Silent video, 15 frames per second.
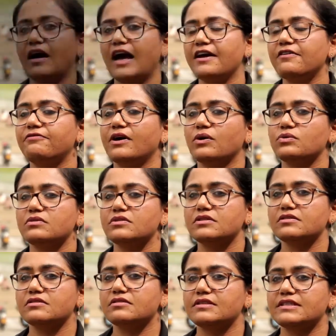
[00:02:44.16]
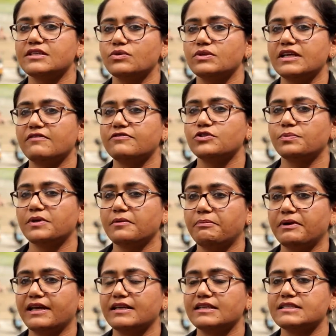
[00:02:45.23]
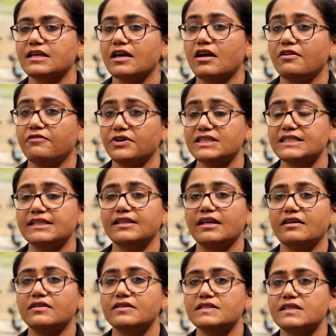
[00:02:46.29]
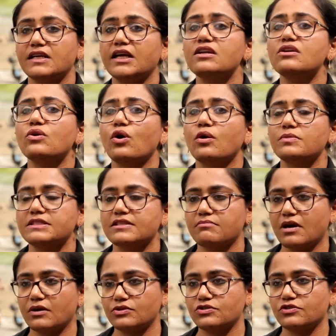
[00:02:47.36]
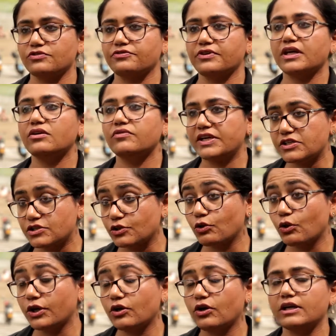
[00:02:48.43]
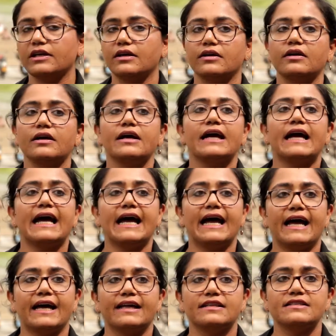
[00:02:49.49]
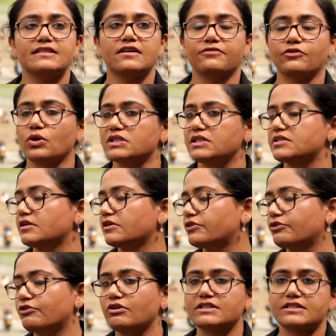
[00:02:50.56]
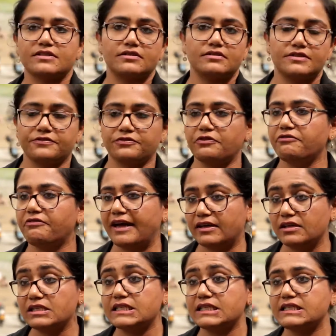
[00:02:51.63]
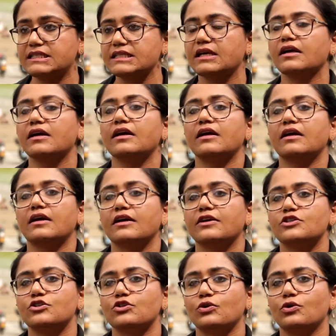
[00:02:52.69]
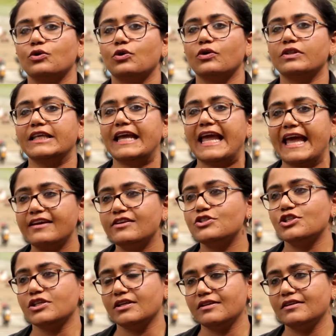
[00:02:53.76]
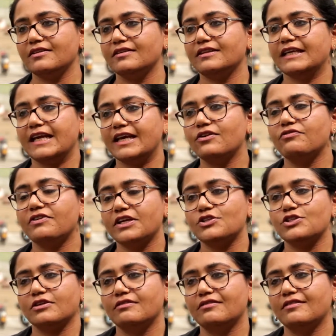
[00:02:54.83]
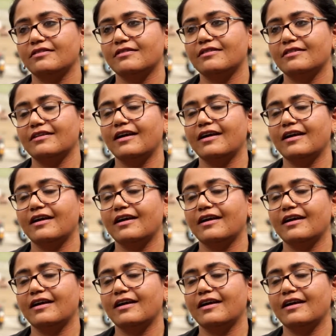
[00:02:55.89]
I found TU Delft to be a place, firstly, there is enormous amounts of innovation going on here, and of course it's across different faculties. So the energy, the innovation